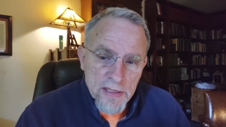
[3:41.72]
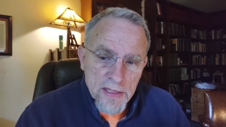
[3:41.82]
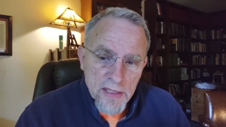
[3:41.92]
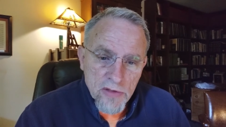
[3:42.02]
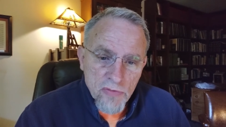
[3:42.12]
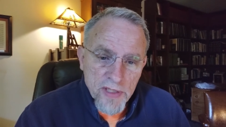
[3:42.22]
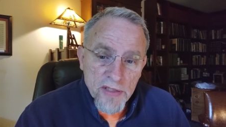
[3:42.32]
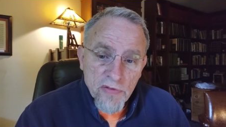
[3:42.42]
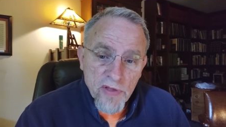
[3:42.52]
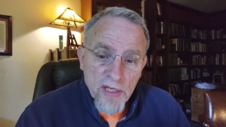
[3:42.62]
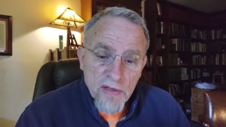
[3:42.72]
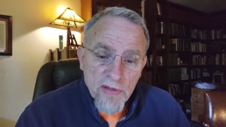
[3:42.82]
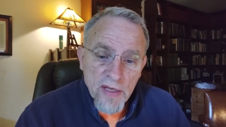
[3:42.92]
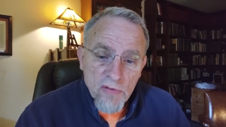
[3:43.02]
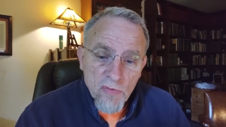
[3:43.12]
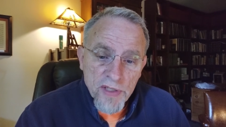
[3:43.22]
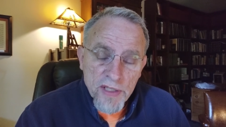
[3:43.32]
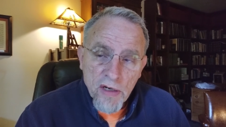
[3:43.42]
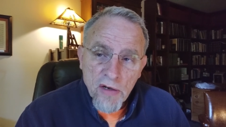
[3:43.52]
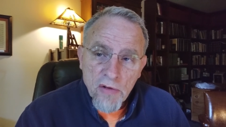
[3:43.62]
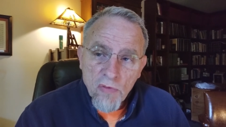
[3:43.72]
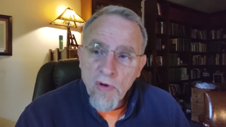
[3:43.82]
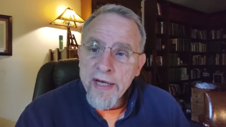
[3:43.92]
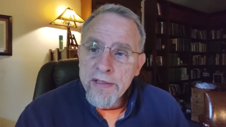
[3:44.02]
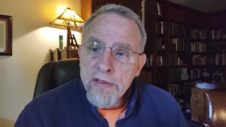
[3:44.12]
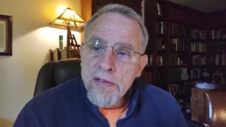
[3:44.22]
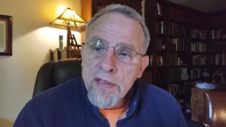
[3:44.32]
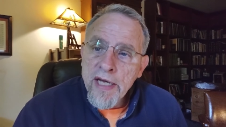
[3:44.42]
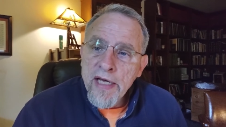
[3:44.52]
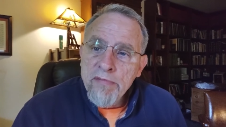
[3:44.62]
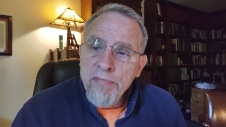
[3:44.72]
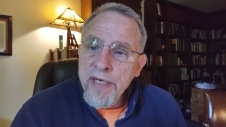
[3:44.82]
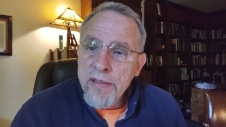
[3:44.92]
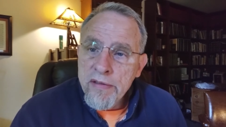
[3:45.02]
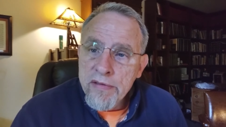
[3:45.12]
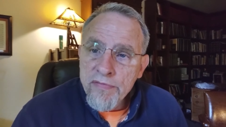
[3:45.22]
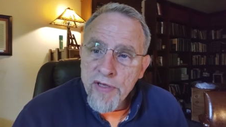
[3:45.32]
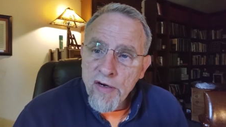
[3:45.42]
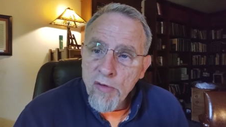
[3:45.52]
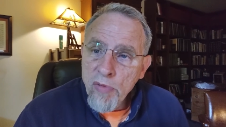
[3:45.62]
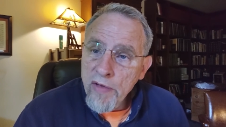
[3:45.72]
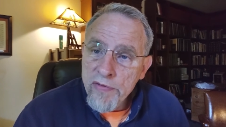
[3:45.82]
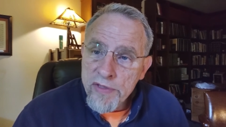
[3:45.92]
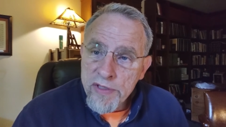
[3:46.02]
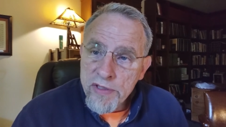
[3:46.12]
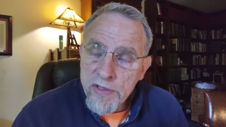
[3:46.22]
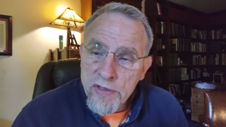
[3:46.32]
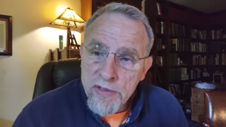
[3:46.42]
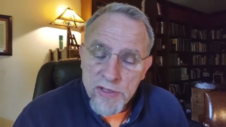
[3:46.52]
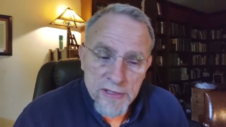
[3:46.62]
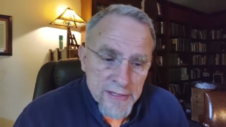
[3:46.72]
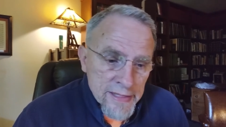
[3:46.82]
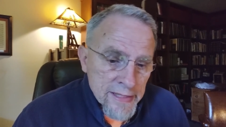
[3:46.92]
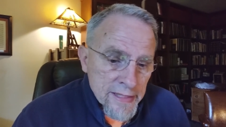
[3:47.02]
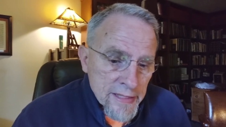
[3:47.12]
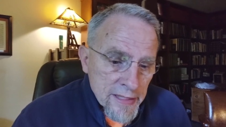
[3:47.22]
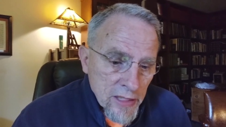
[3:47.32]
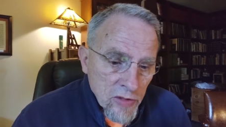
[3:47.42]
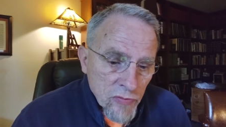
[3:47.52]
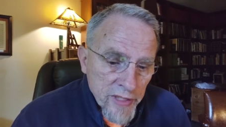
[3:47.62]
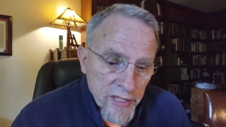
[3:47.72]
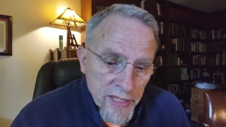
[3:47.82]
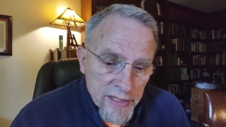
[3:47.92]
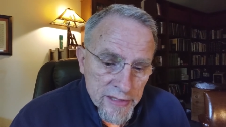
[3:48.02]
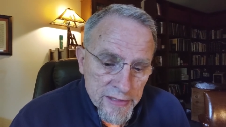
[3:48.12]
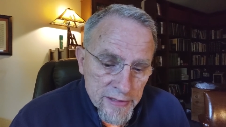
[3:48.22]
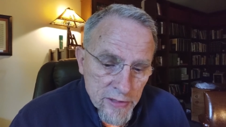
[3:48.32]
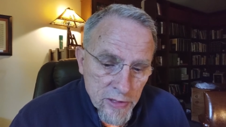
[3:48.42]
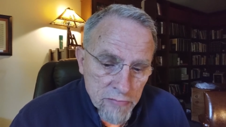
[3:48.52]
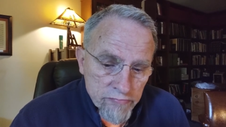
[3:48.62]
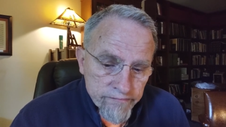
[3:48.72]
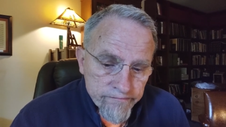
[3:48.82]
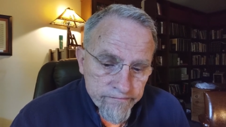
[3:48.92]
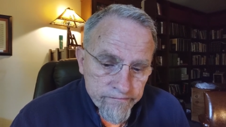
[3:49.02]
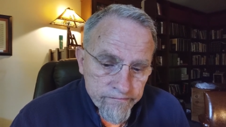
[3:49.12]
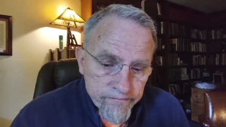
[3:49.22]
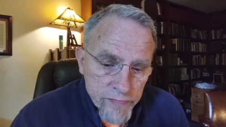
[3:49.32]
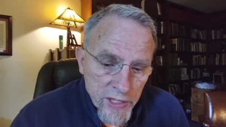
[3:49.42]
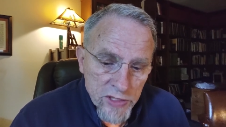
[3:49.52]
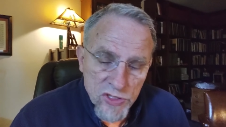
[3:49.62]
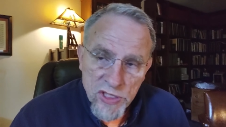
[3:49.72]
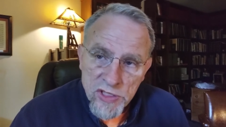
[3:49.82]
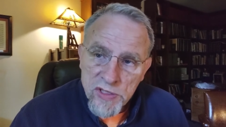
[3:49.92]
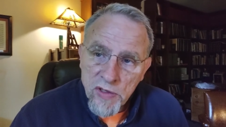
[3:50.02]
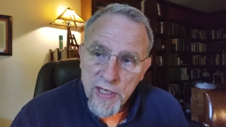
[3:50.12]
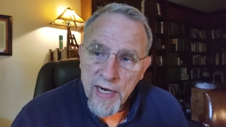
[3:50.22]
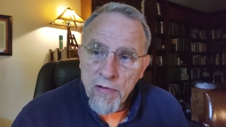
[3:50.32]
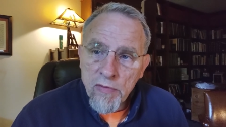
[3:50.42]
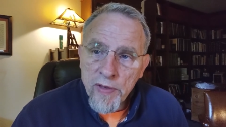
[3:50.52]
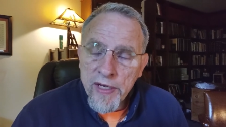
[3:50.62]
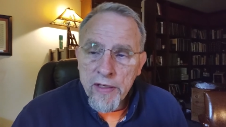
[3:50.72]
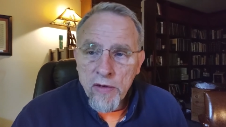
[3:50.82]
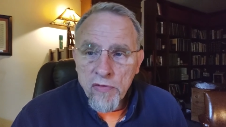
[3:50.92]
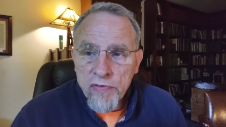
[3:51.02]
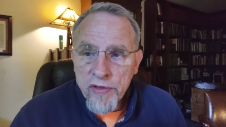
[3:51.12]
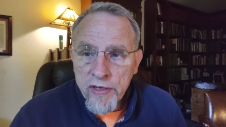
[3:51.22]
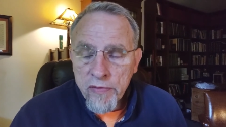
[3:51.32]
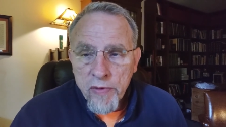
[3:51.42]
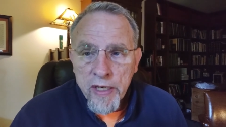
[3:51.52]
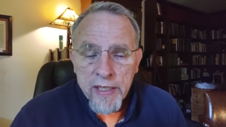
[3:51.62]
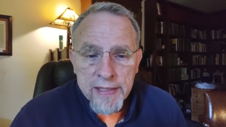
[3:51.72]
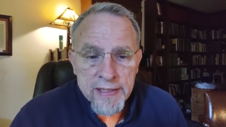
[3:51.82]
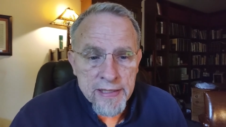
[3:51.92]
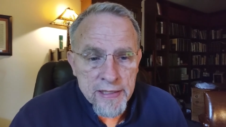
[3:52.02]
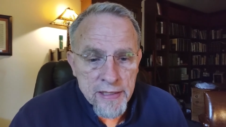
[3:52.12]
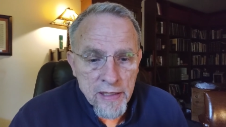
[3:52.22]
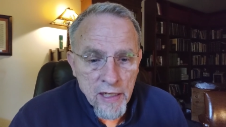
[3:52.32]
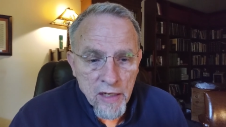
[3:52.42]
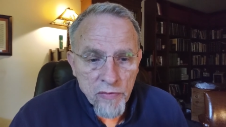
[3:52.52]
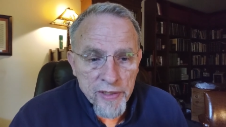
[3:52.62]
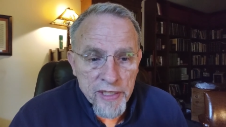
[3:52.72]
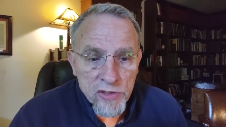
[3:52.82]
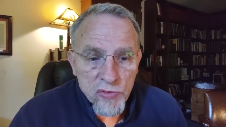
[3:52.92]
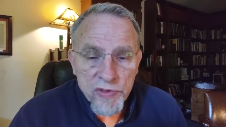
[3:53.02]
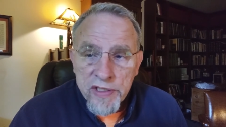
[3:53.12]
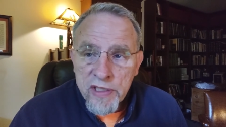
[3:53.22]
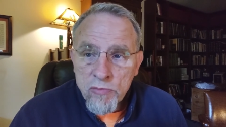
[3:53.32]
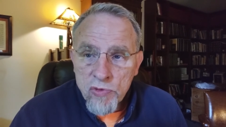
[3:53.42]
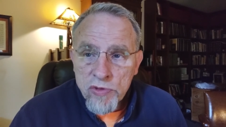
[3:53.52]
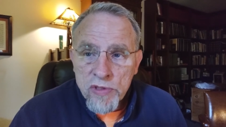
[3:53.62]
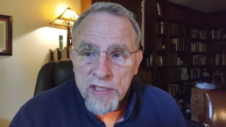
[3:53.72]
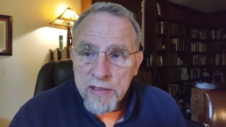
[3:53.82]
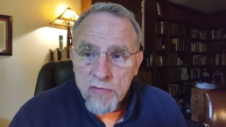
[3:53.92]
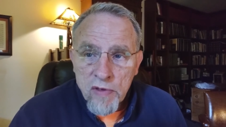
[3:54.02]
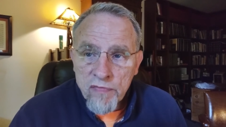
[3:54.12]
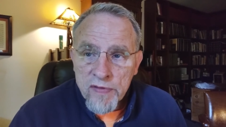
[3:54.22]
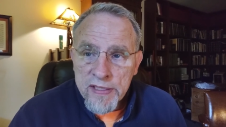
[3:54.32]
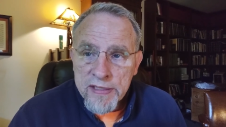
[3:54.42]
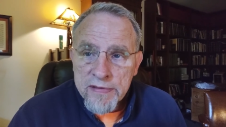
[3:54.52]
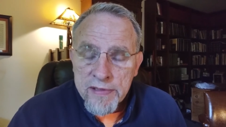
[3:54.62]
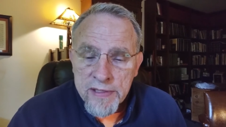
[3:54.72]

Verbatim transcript: Uh, we can think that we are righter and better than our brothers in the church. Uh, we can um, insist on our way over their way. Uh, we can treat them rudely and roughly.